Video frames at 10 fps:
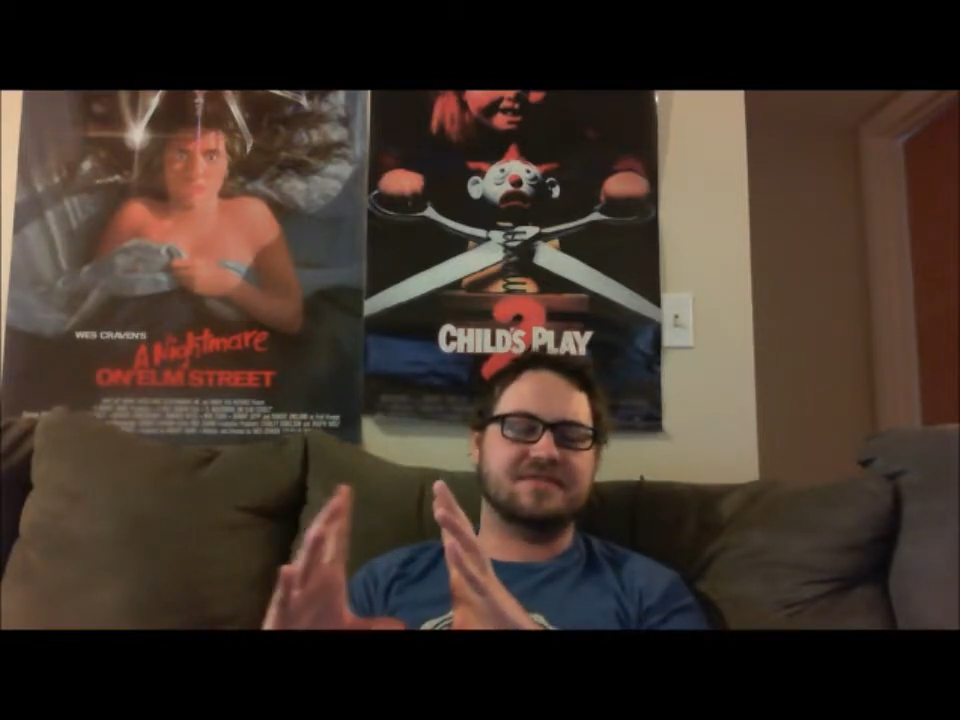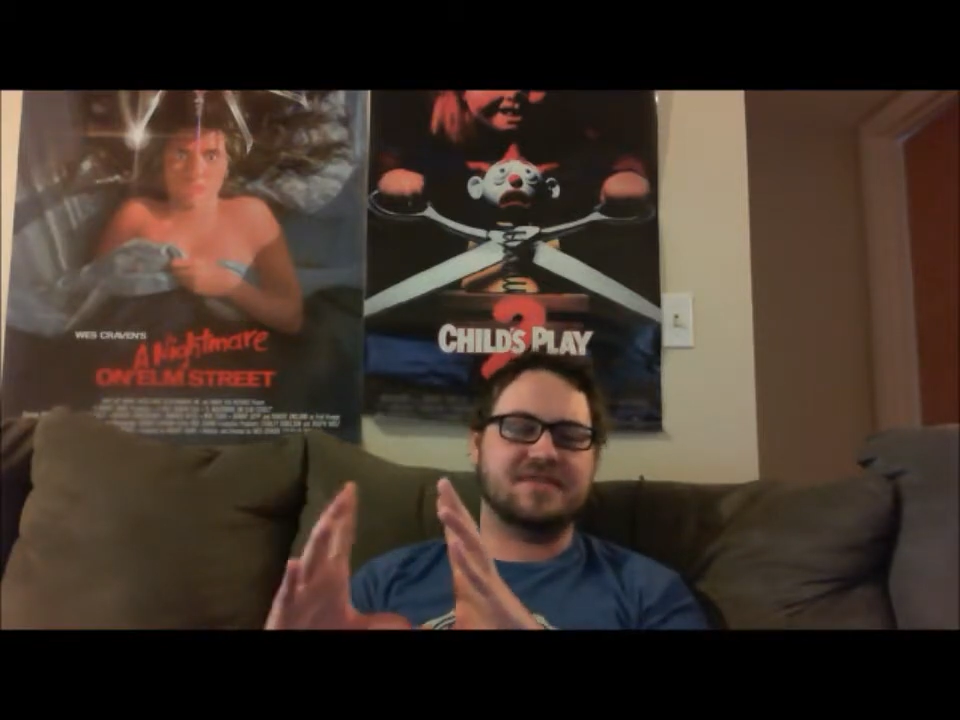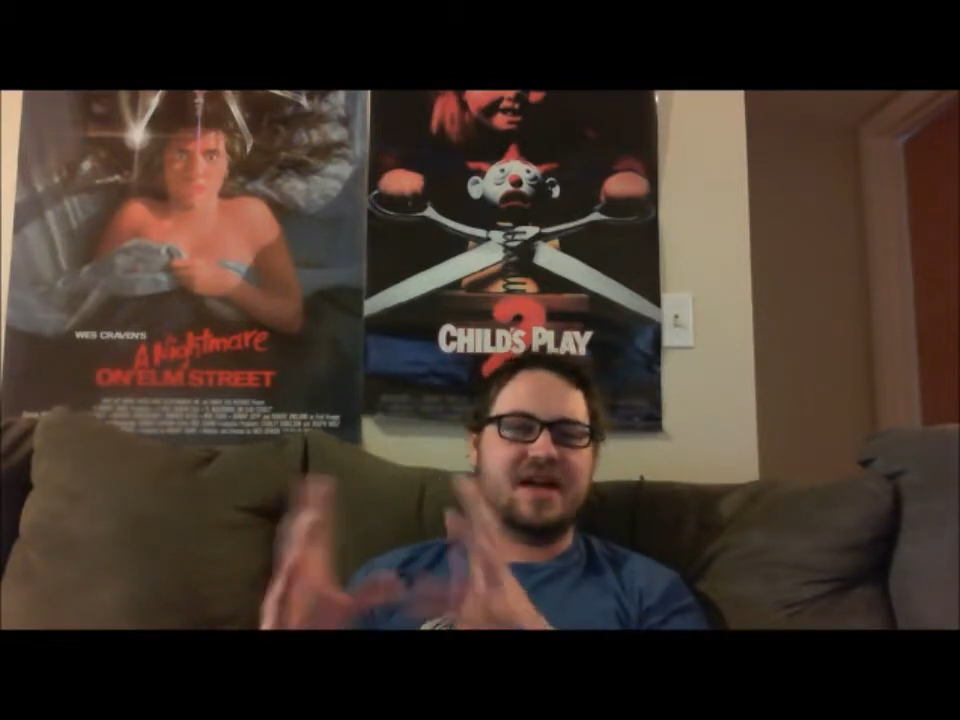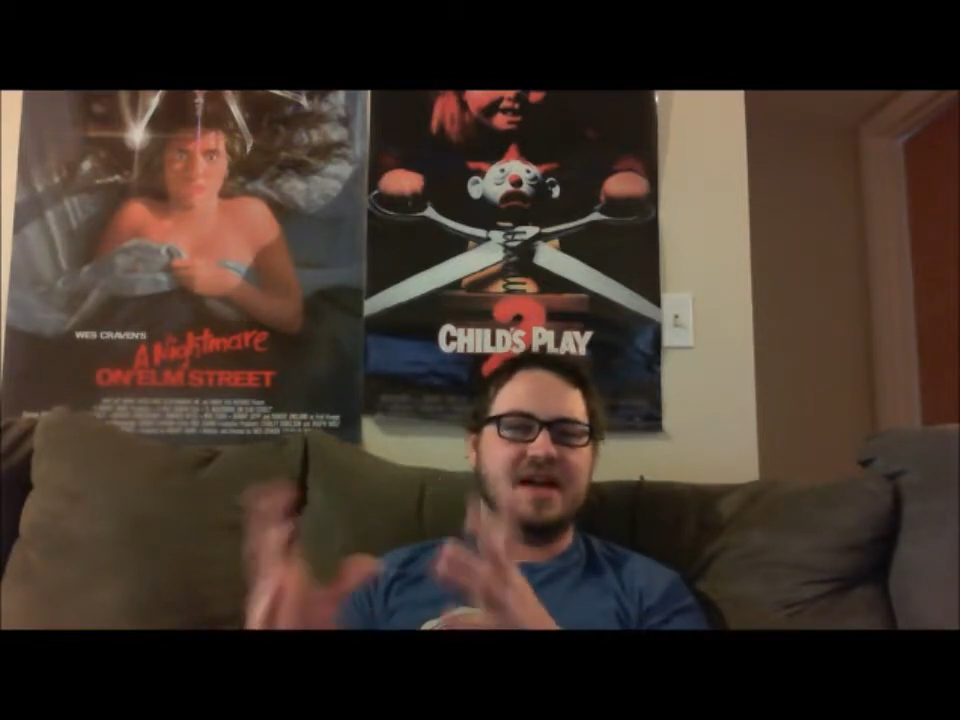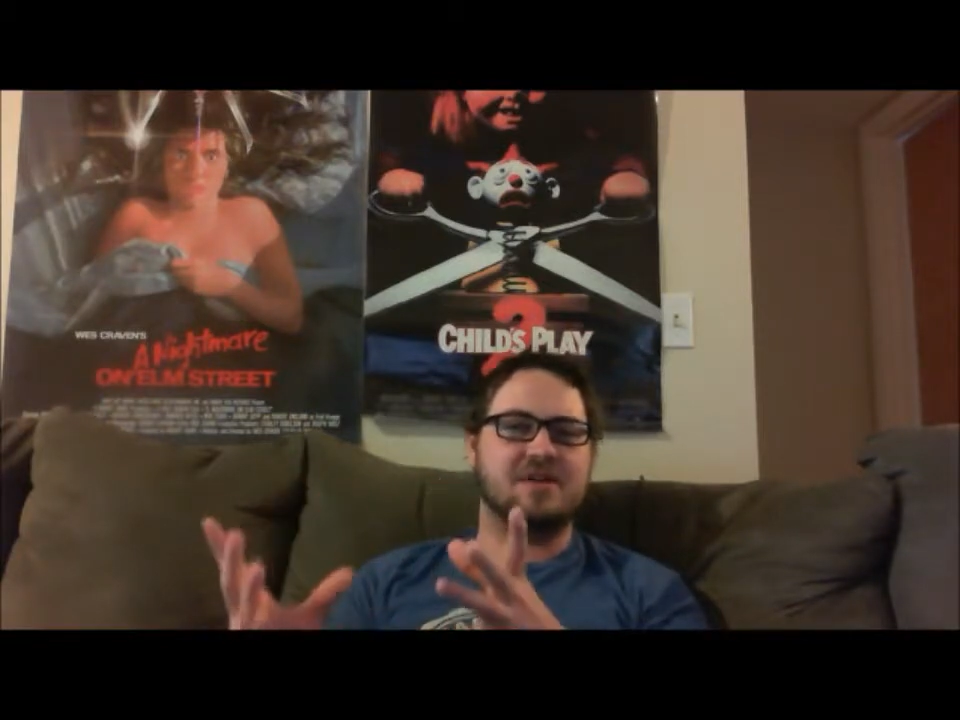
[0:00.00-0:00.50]
if
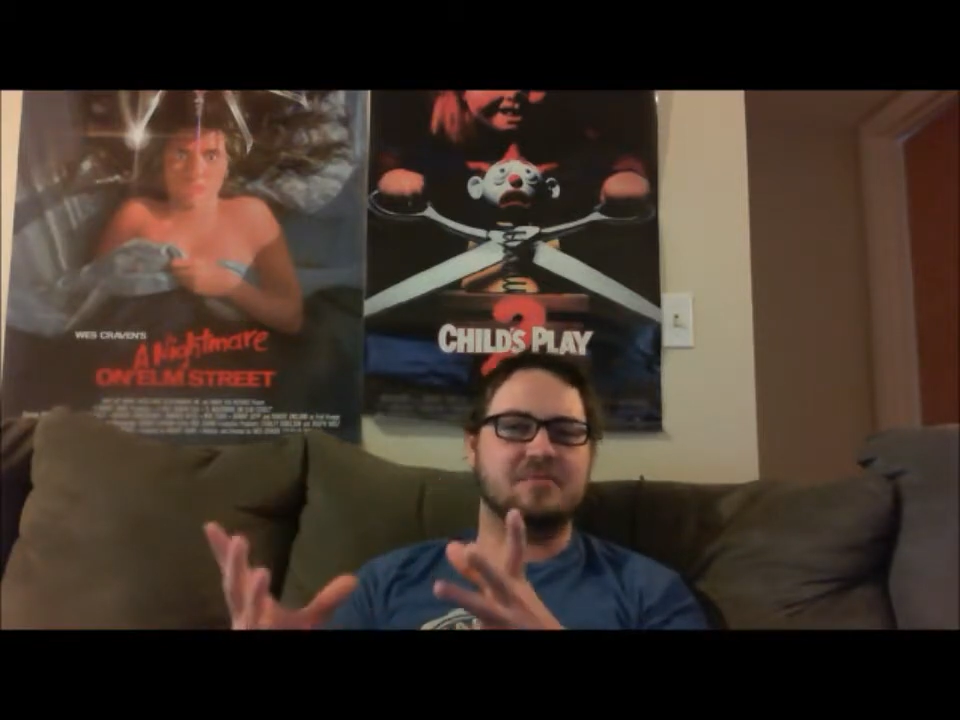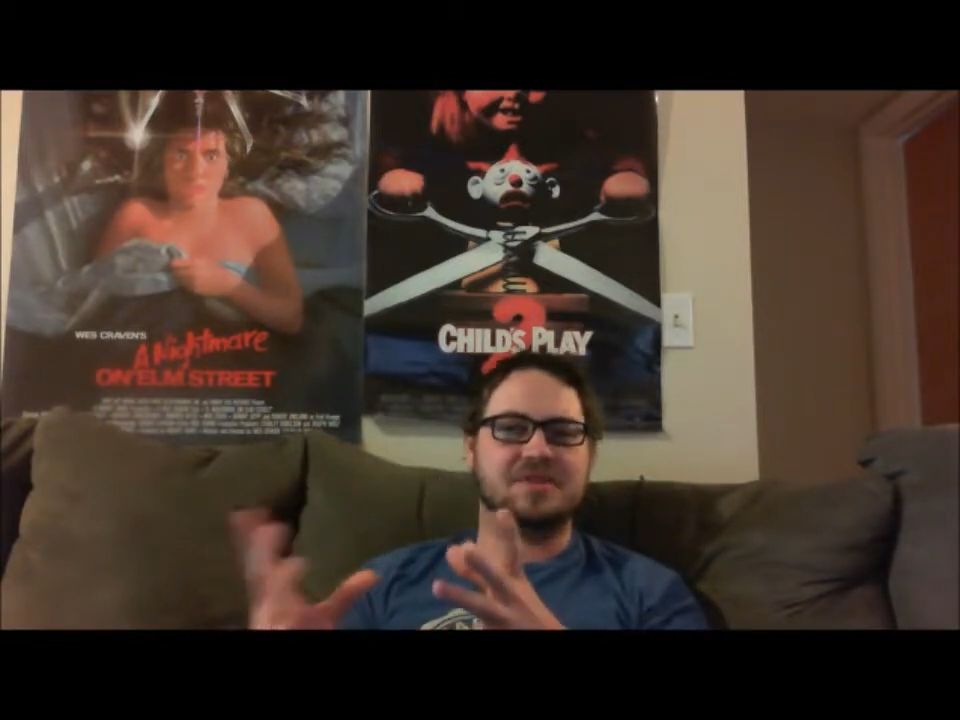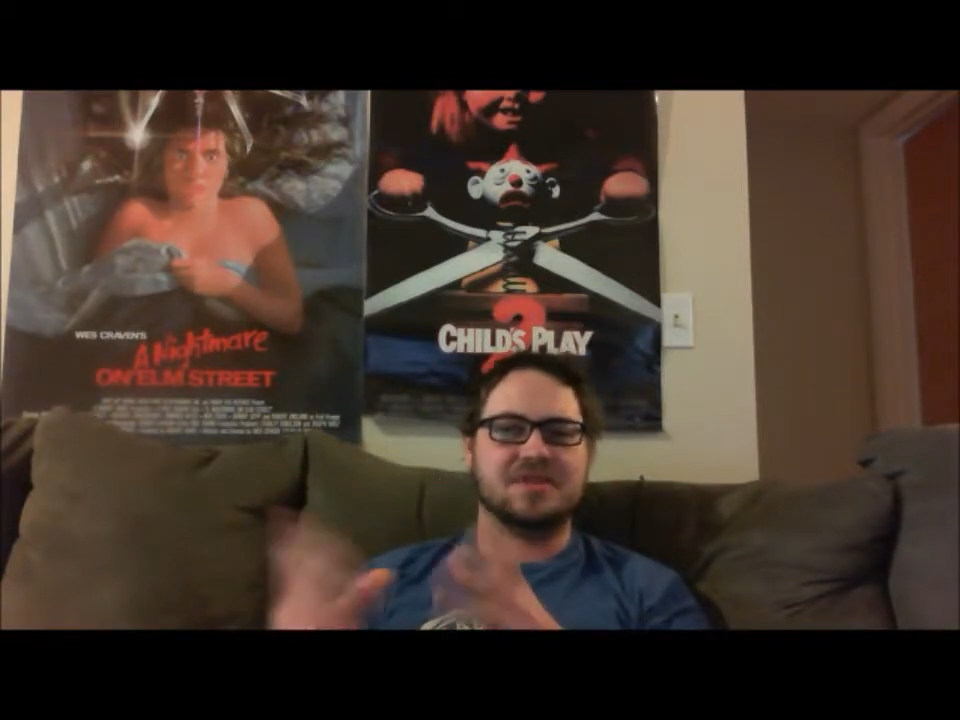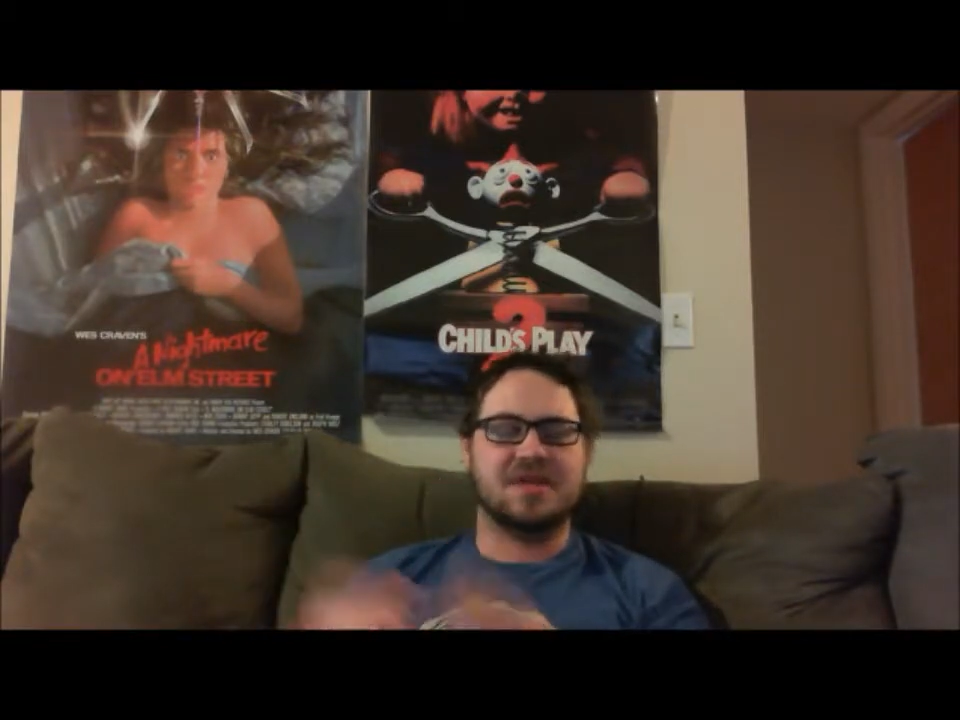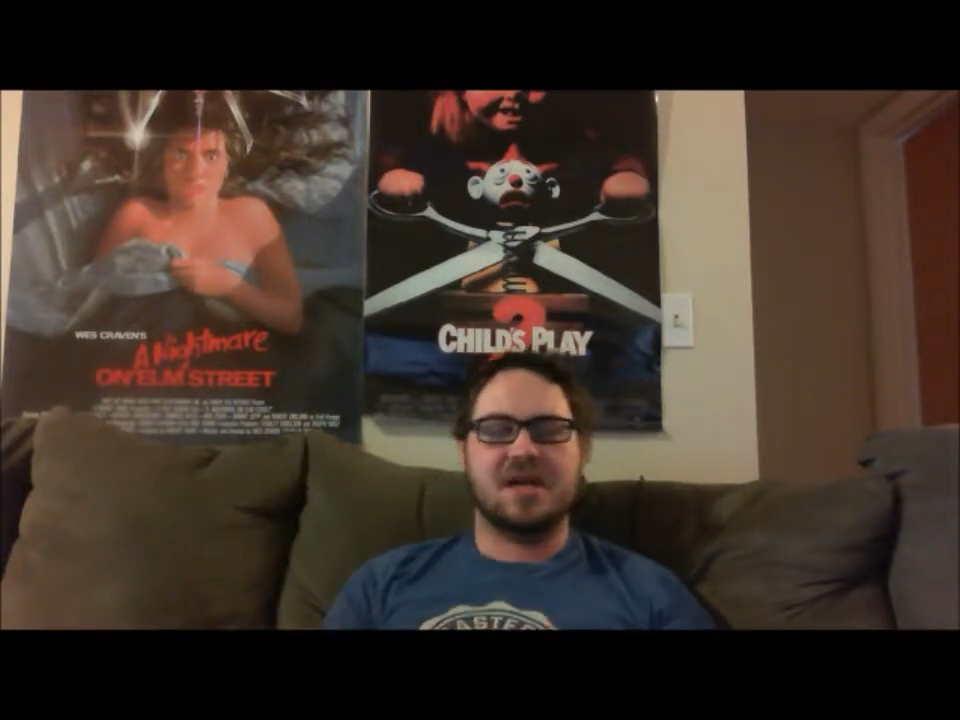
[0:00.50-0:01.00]
that
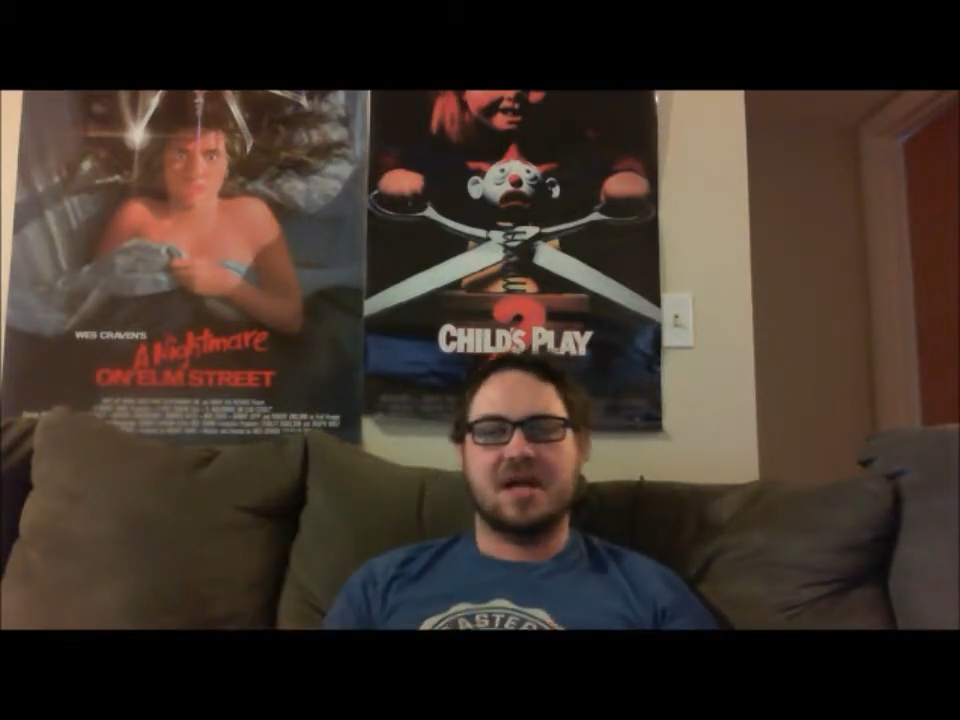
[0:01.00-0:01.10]
helps.